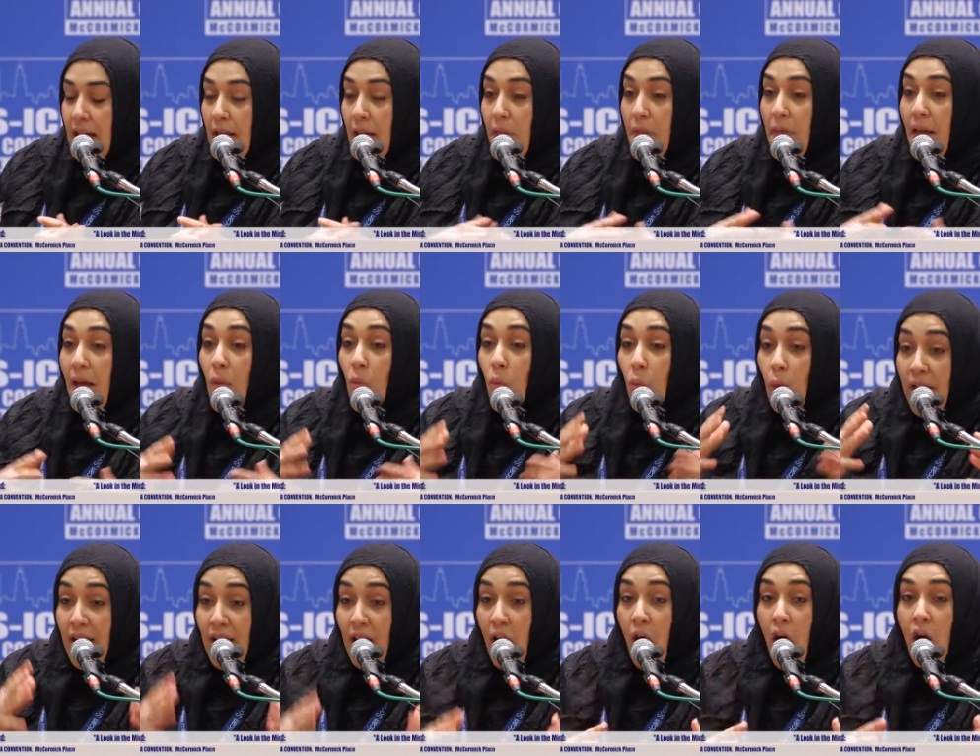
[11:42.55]
That
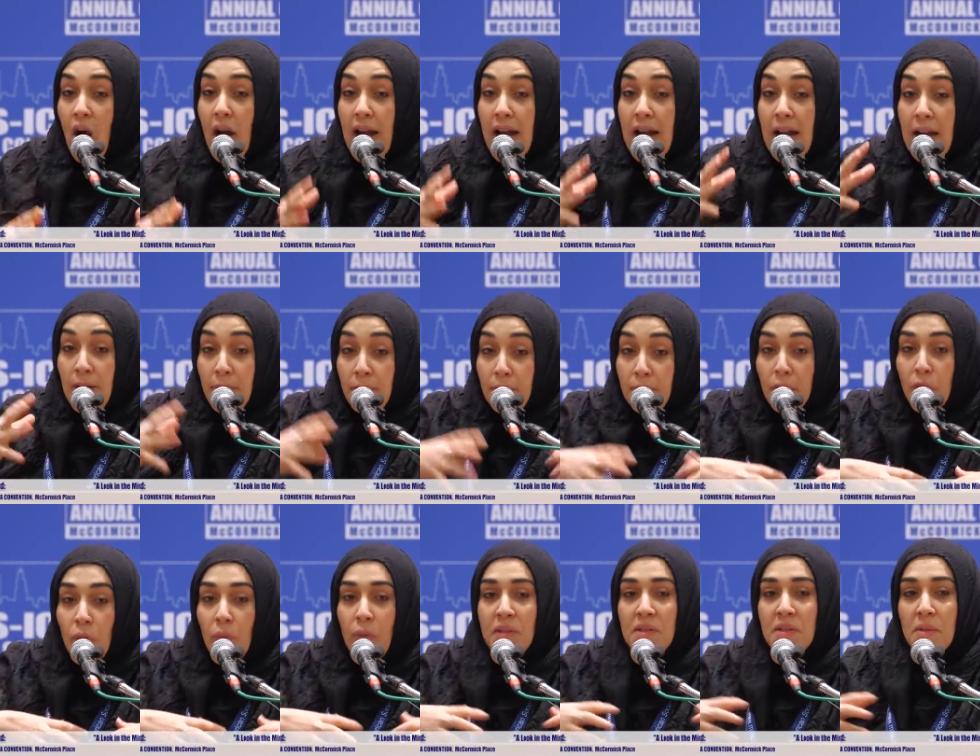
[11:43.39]
we are
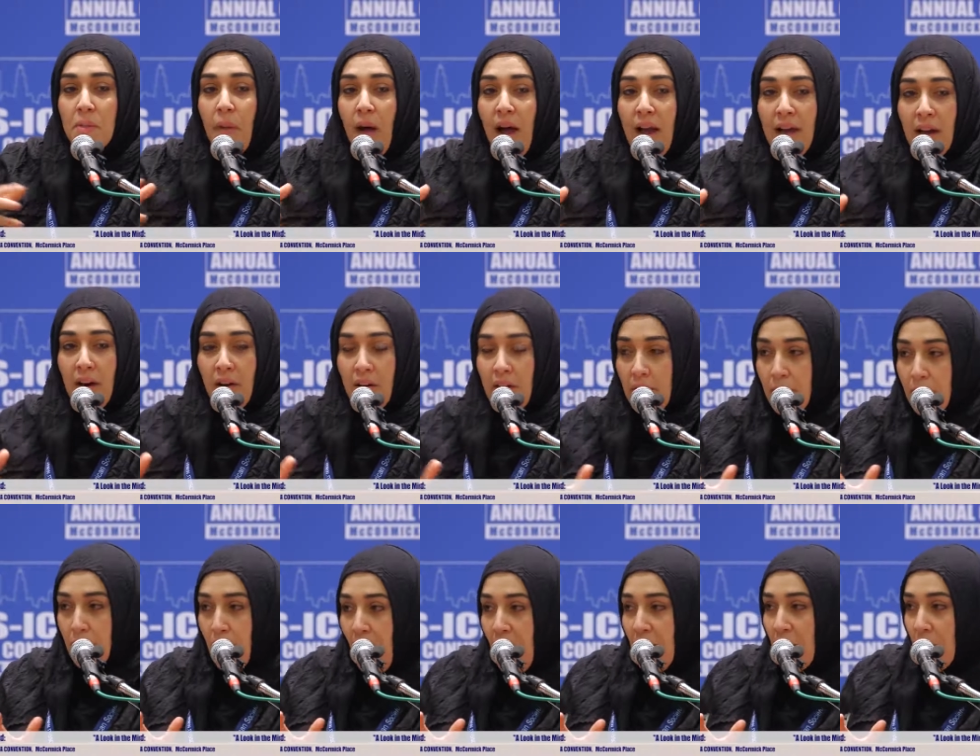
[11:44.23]
influenced by our
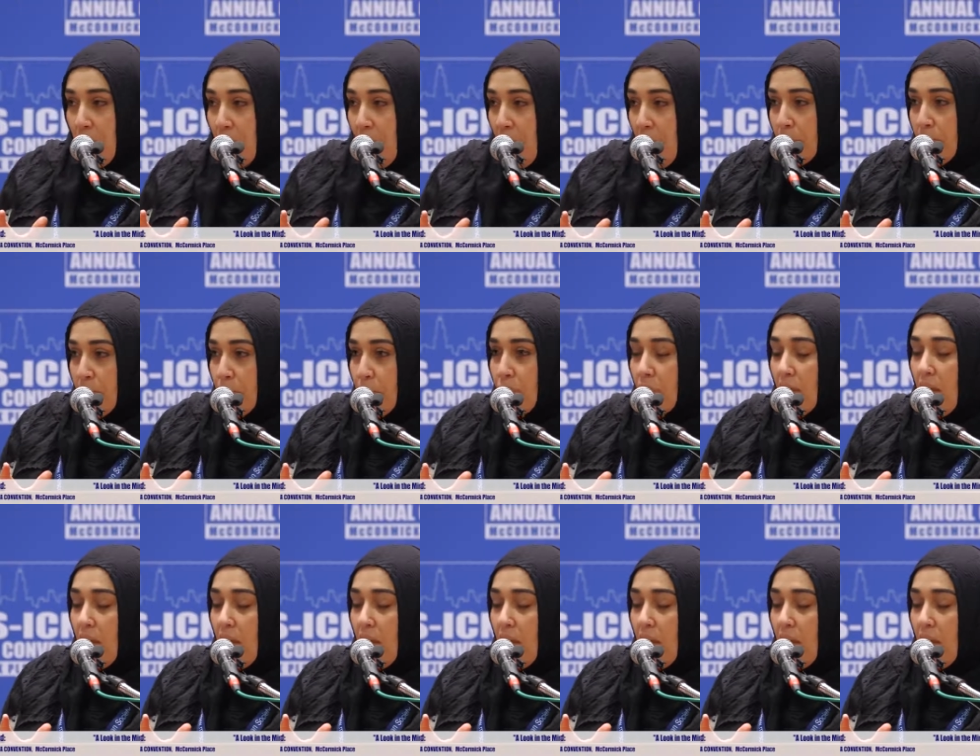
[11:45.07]
environment.